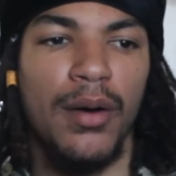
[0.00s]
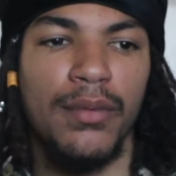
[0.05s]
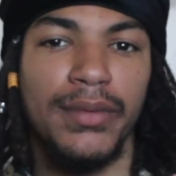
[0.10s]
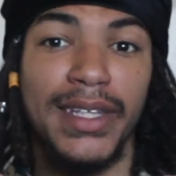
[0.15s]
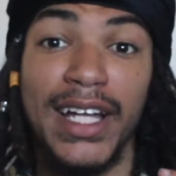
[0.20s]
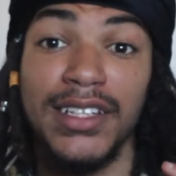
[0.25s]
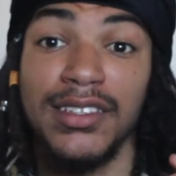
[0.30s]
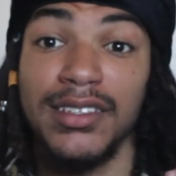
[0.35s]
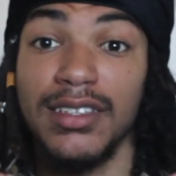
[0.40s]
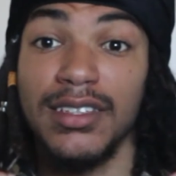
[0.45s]

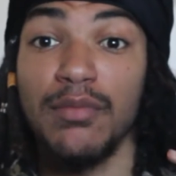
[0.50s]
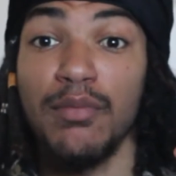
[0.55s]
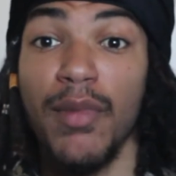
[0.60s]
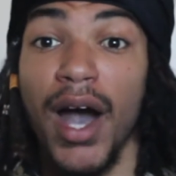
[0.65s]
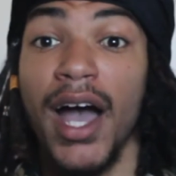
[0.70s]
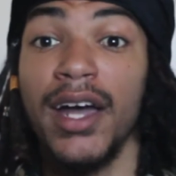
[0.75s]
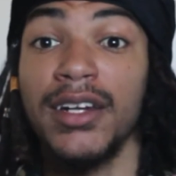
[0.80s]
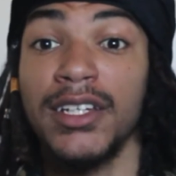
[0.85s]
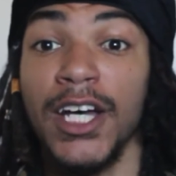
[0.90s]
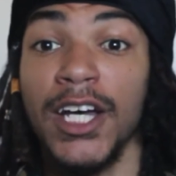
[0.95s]
That's the
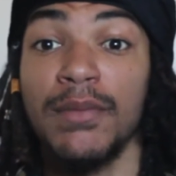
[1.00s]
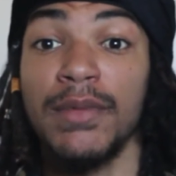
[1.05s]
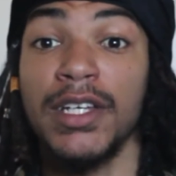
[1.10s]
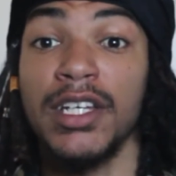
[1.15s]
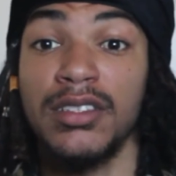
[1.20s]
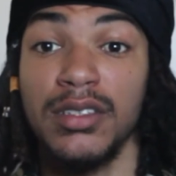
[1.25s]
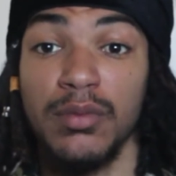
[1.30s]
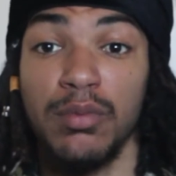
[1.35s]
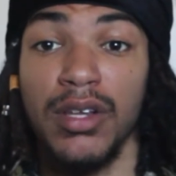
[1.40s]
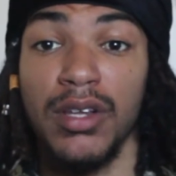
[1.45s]
mind coming
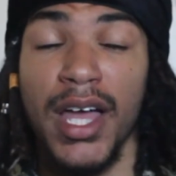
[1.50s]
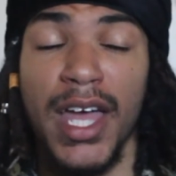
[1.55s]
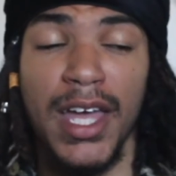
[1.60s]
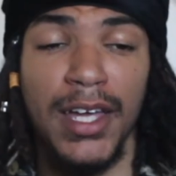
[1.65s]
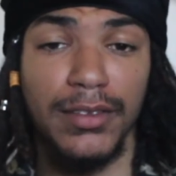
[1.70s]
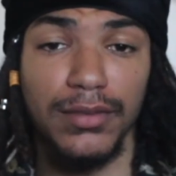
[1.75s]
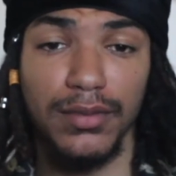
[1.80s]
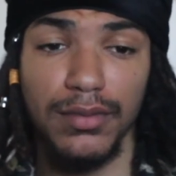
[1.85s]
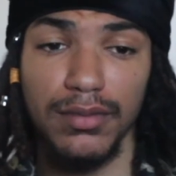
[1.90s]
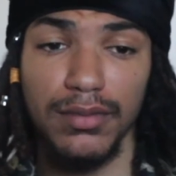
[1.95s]
into
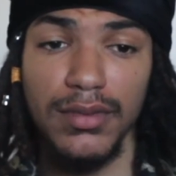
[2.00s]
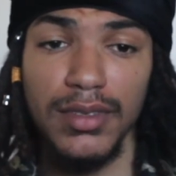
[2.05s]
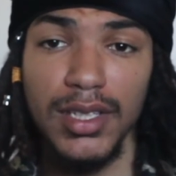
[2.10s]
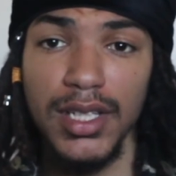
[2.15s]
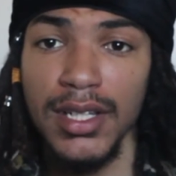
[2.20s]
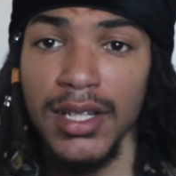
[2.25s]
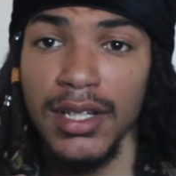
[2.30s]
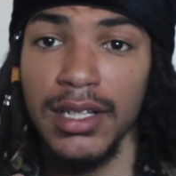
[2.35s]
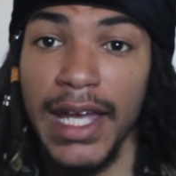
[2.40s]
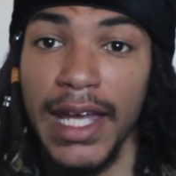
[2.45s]
play.
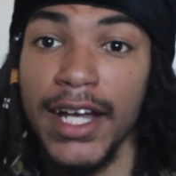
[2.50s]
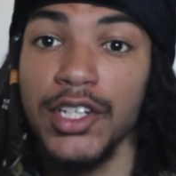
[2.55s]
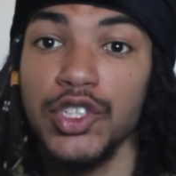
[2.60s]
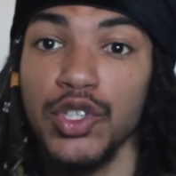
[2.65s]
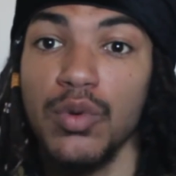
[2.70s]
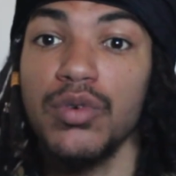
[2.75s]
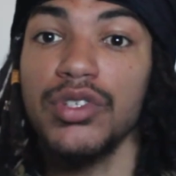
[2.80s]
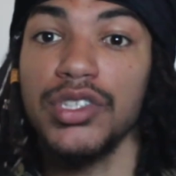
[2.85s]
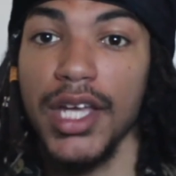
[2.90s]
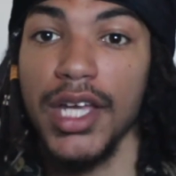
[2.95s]
The
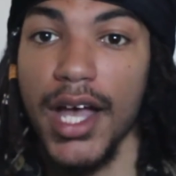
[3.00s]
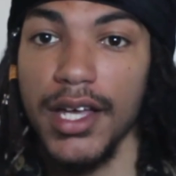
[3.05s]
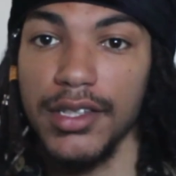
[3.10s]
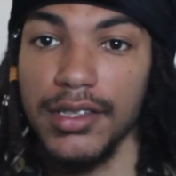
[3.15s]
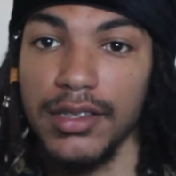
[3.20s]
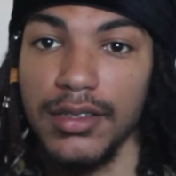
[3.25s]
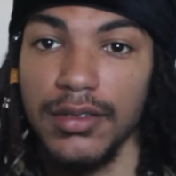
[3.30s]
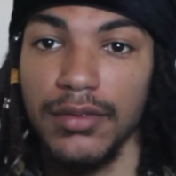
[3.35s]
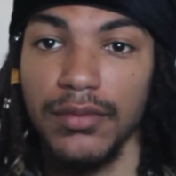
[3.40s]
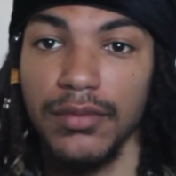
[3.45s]
answer was
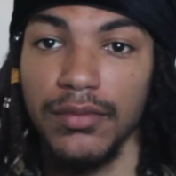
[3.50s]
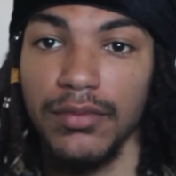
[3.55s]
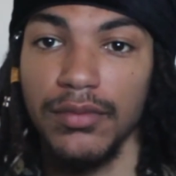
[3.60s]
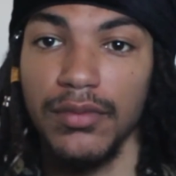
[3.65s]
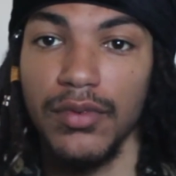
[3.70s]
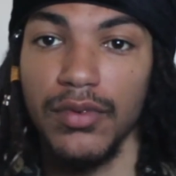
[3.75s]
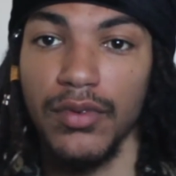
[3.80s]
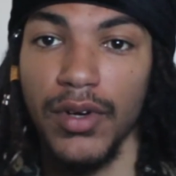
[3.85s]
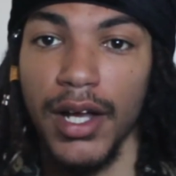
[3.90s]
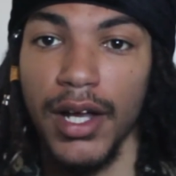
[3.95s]
yes,
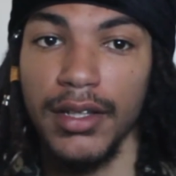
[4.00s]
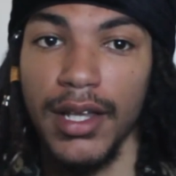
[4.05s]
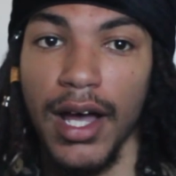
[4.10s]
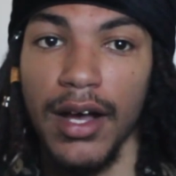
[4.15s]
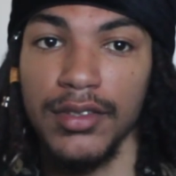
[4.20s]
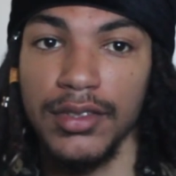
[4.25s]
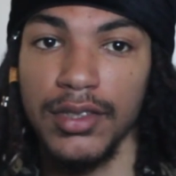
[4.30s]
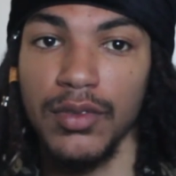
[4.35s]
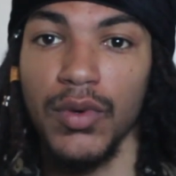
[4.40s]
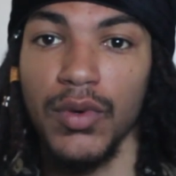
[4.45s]
right? That
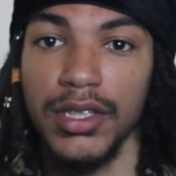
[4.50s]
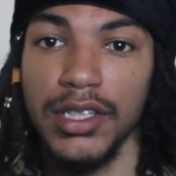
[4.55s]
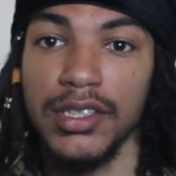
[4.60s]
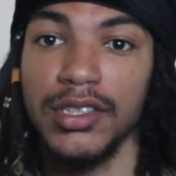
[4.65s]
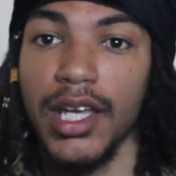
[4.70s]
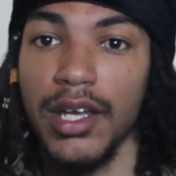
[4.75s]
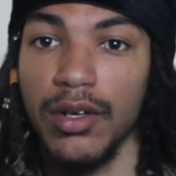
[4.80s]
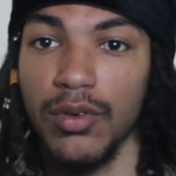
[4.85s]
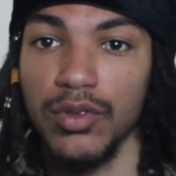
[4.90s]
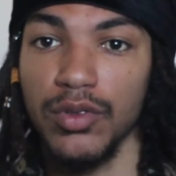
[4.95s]
was what the
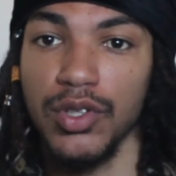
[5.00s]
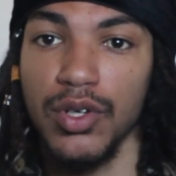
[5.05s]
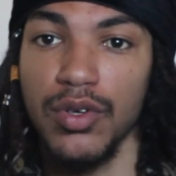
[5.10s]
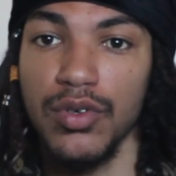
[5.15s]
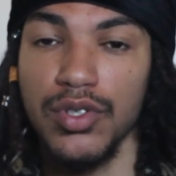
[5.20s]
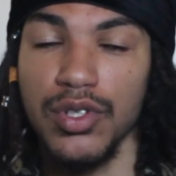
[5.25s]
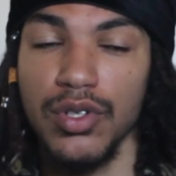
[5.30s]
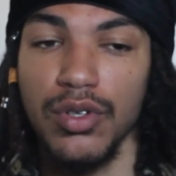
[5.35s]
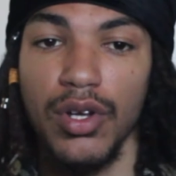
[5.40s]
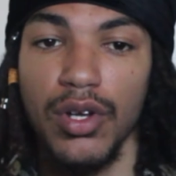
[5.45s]
sacral
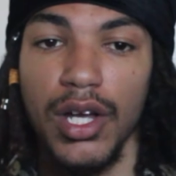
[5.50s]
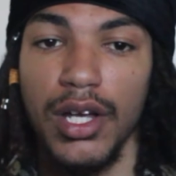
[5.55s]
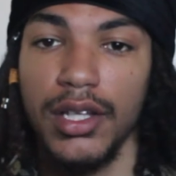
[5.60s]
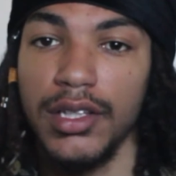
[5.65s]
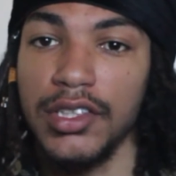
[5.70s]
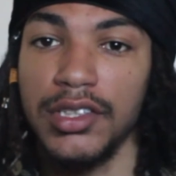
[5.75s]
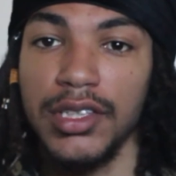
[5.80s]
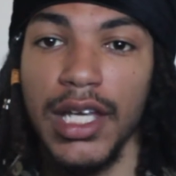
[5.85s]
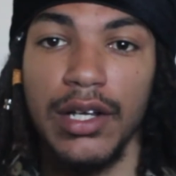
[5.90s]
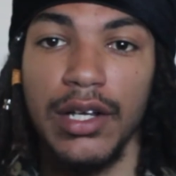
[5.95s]
told you.
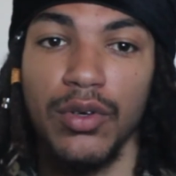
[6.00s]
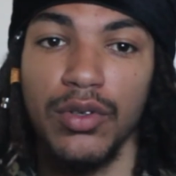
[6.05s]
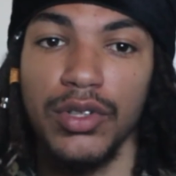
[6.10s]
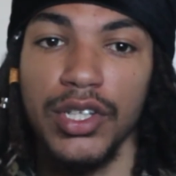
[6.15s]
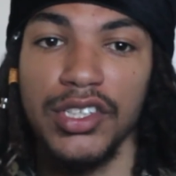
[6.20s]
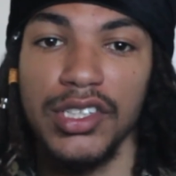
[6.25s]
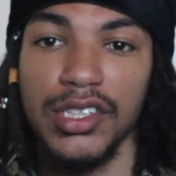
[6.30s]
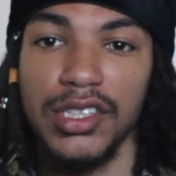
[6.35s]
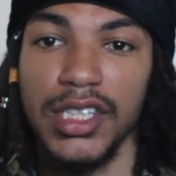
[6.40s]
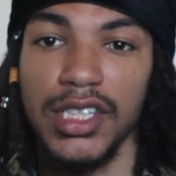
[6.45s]
The sacral
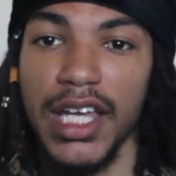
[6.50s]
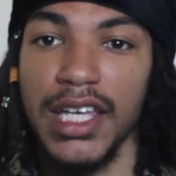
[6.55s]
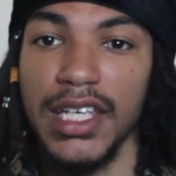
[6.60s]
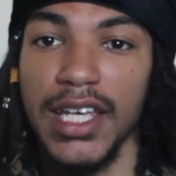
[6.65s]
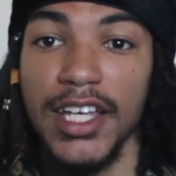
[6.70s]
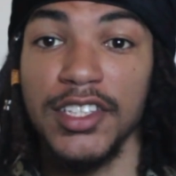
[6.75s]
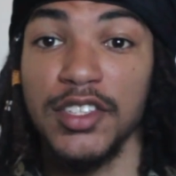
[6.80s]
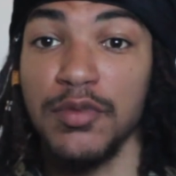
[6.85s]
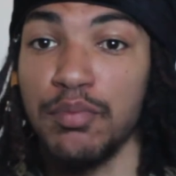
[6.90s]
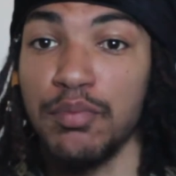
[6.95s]
doesn't say
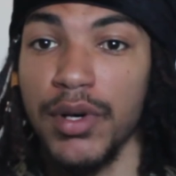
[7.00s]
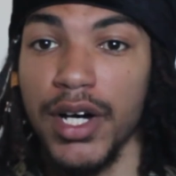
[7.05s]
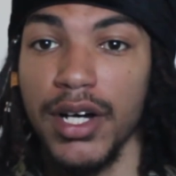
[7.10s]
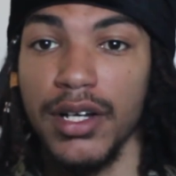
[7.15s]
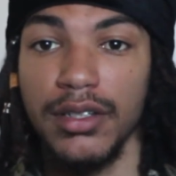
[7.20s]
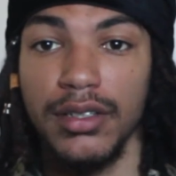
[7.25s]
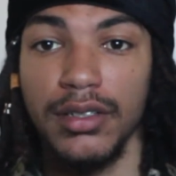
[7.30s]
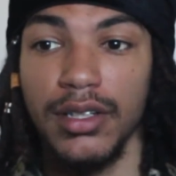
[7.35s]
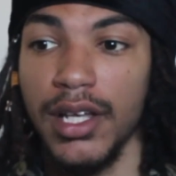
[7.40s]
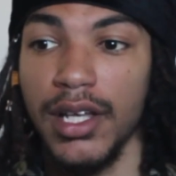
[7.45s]
yes,
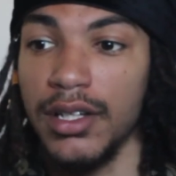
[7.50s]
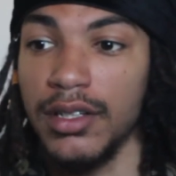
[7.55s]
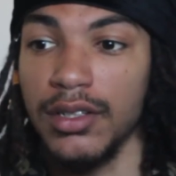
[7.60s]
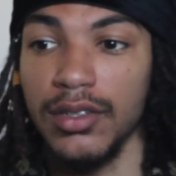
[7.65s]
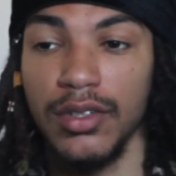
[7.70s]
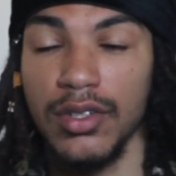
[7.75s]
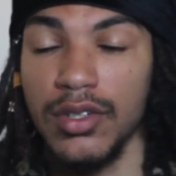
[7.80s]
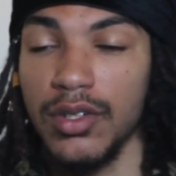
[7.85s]
but, and